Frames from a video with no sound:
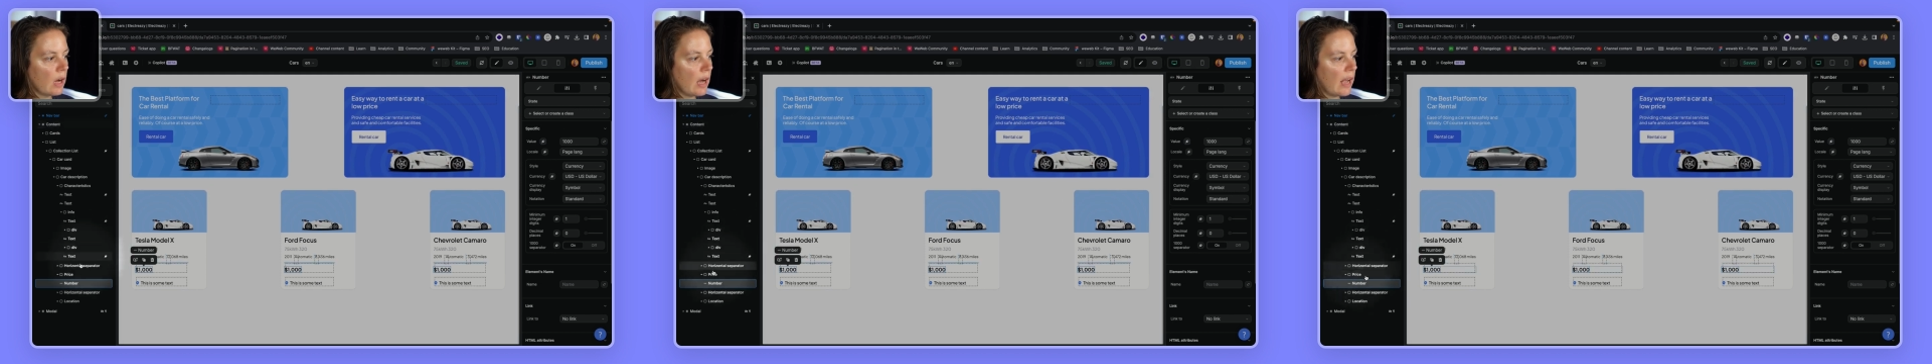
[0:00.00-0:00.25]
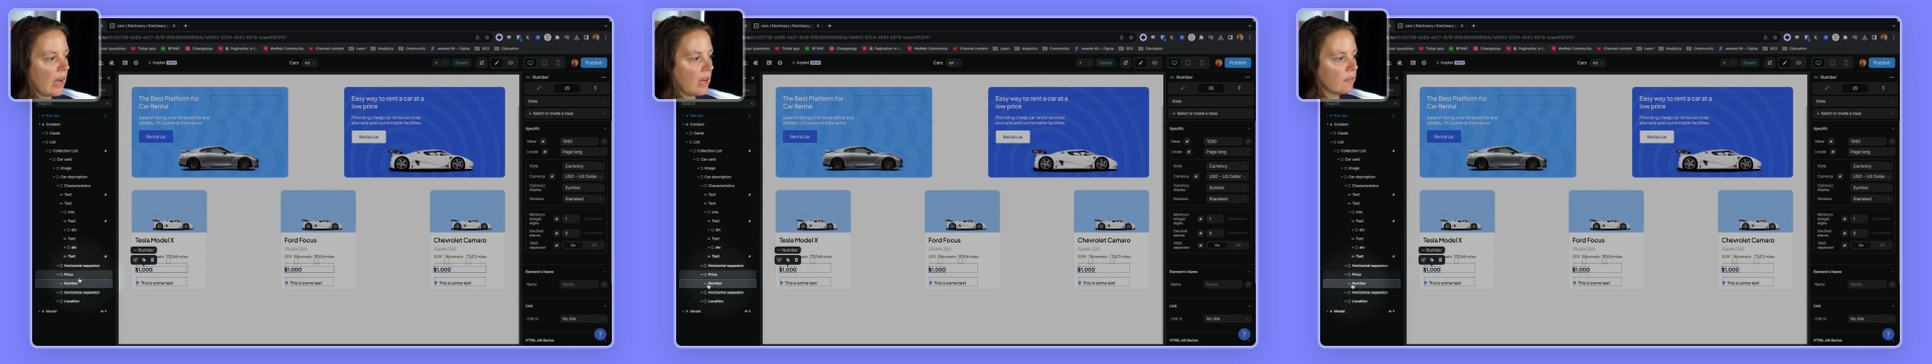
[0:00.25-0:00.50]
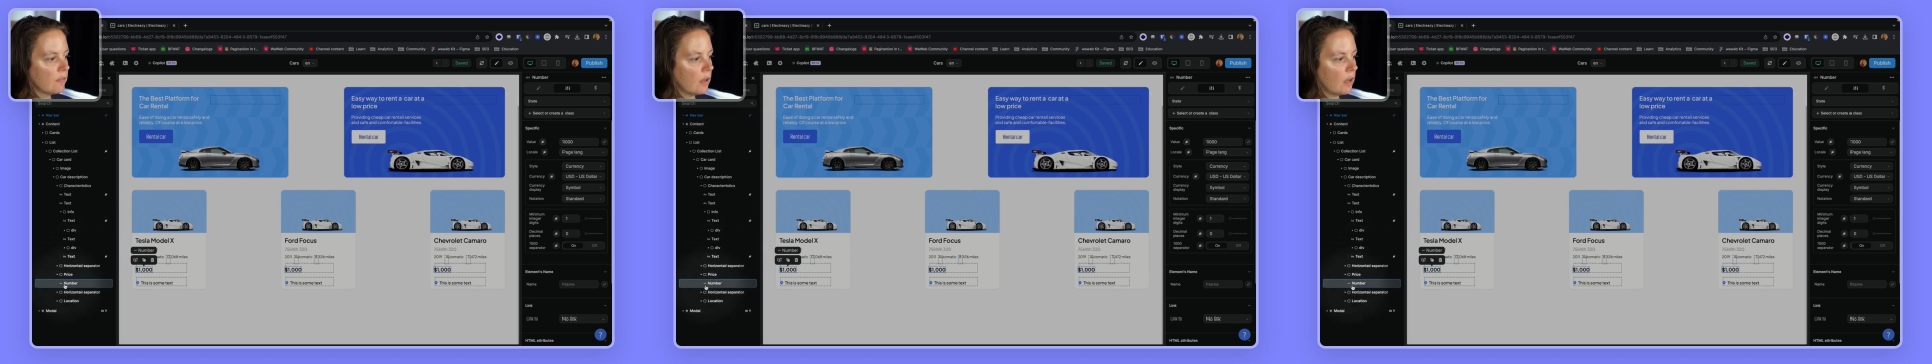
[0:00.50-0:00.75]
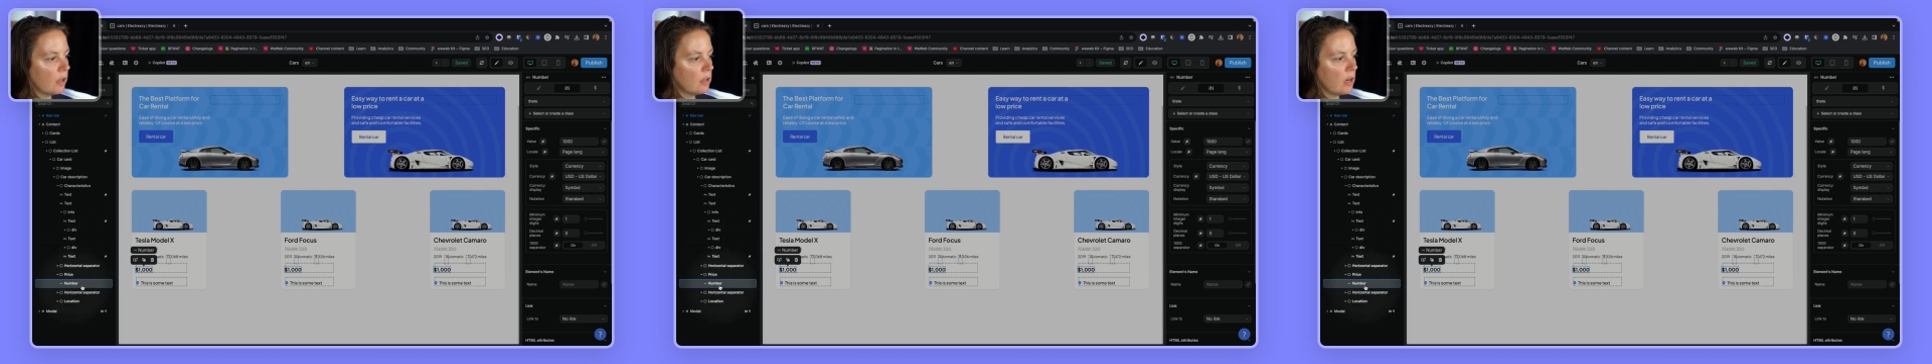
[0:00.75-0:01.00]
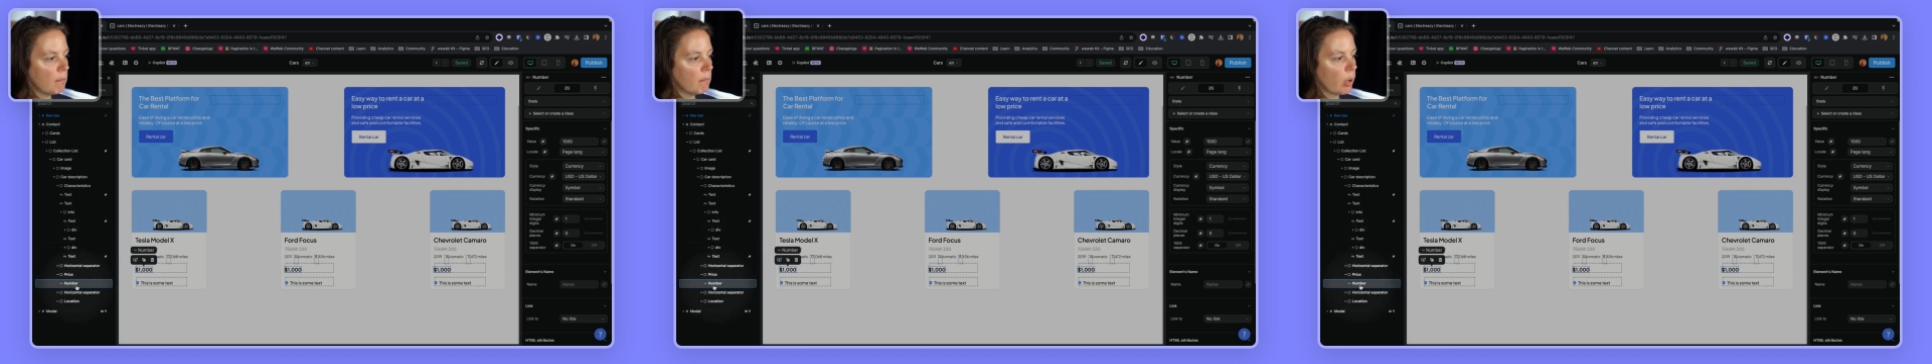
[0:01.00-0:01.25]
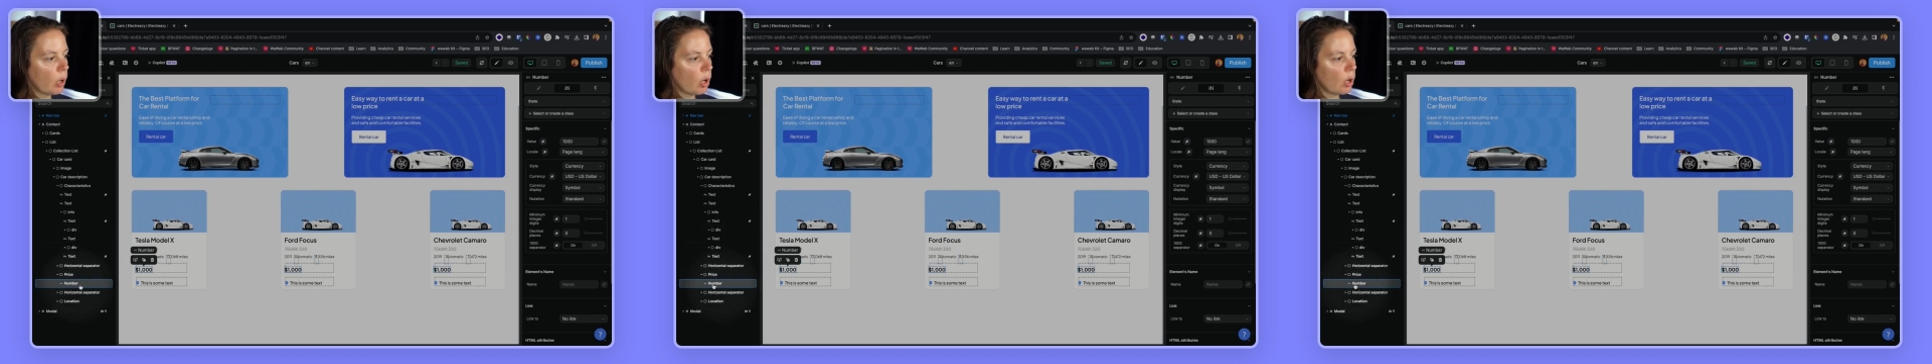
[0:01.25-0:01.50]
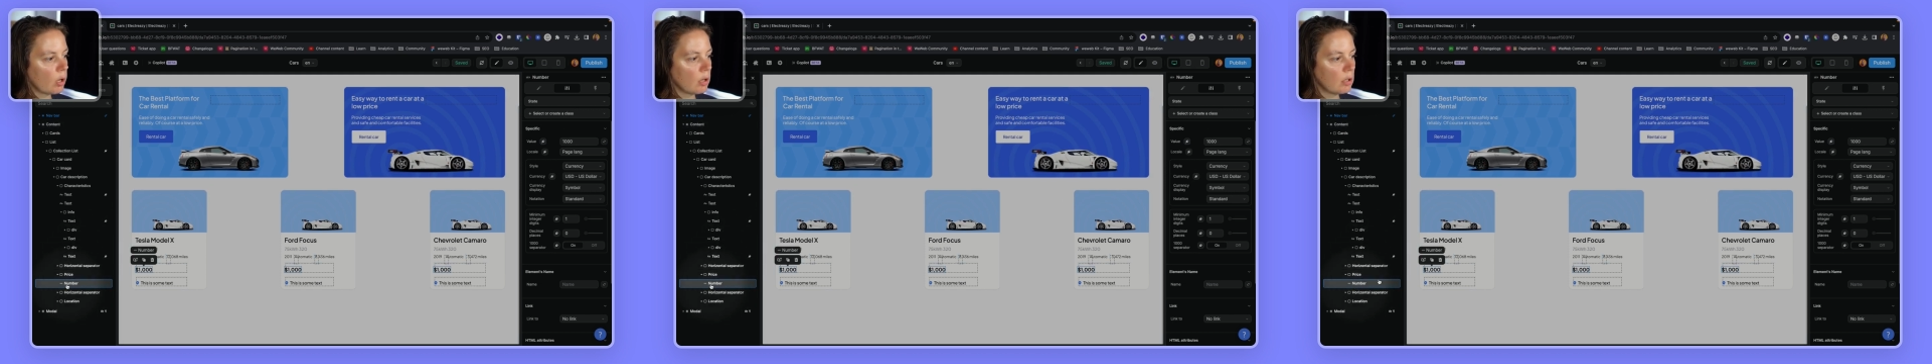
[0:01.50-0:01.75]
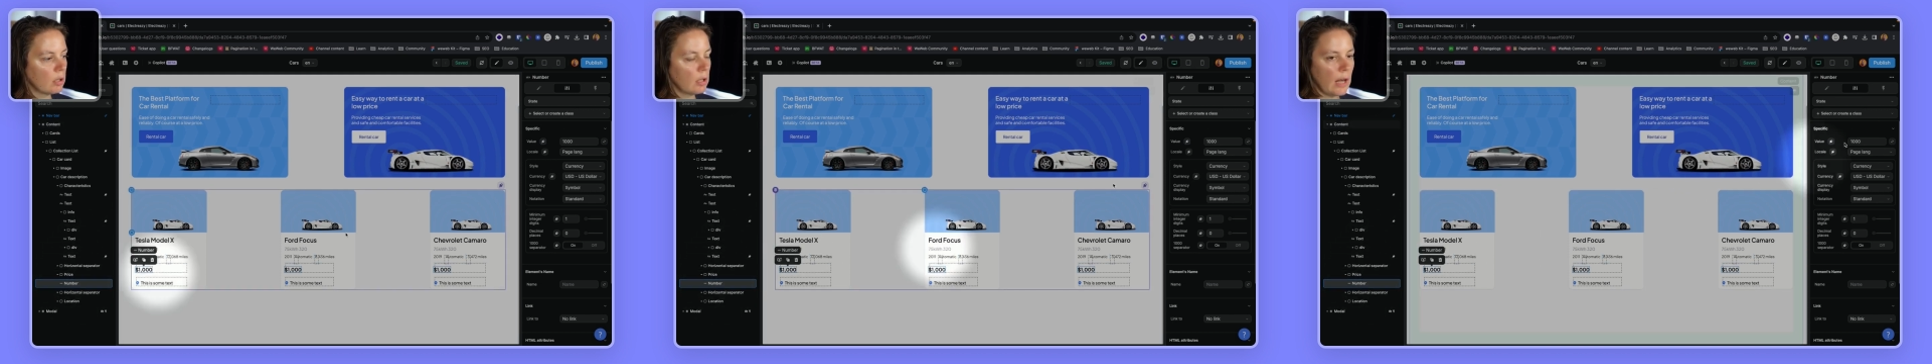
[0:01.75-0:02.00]
I have a number
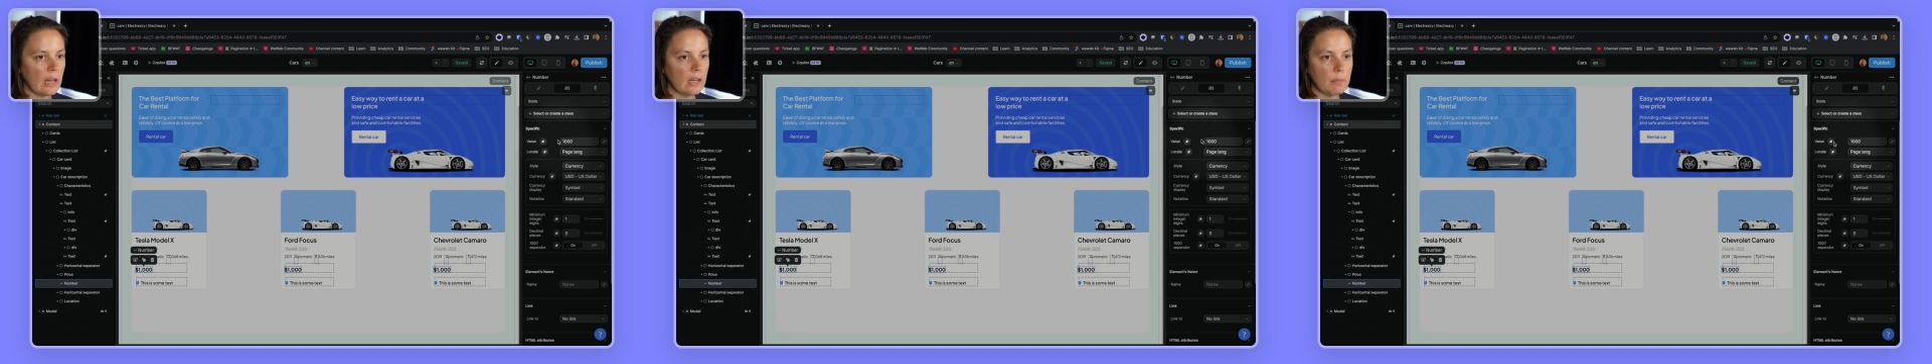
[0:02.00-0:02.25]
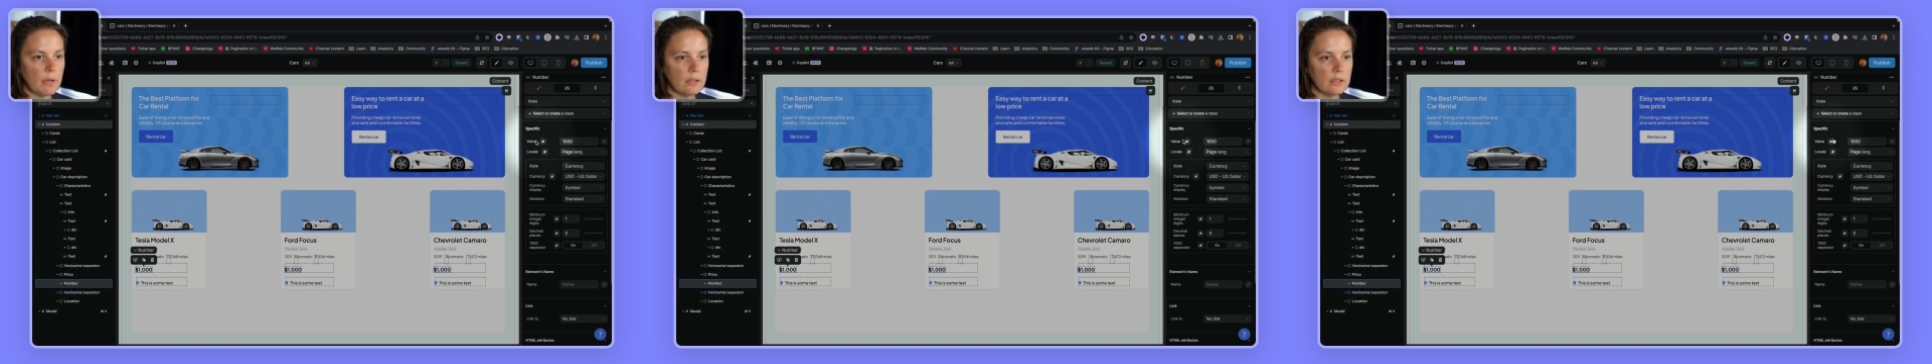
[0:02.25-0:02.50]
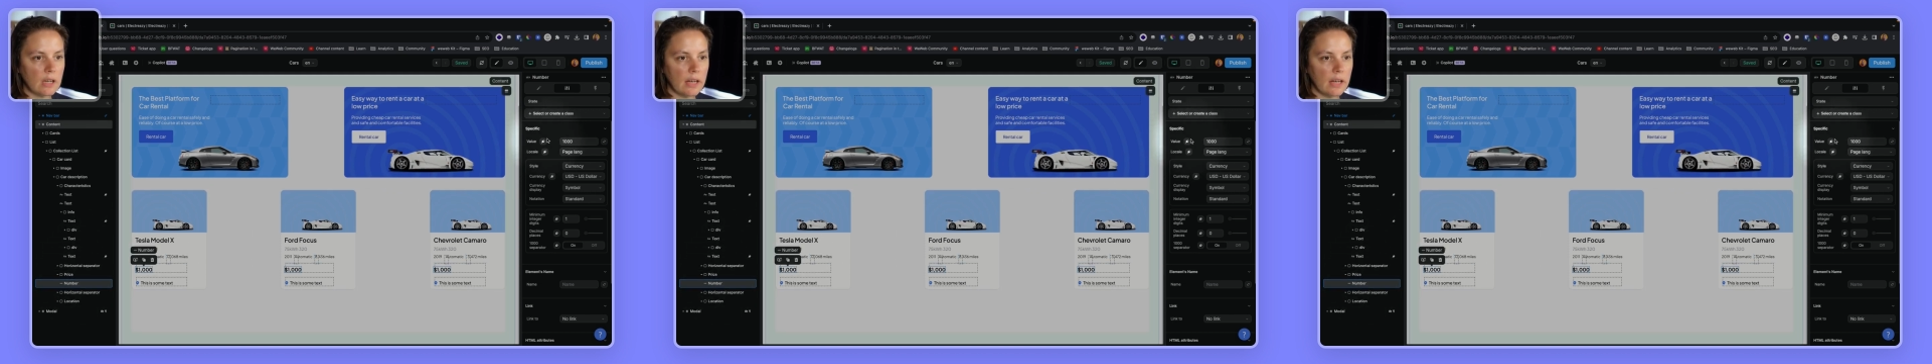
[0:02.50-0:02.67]
element.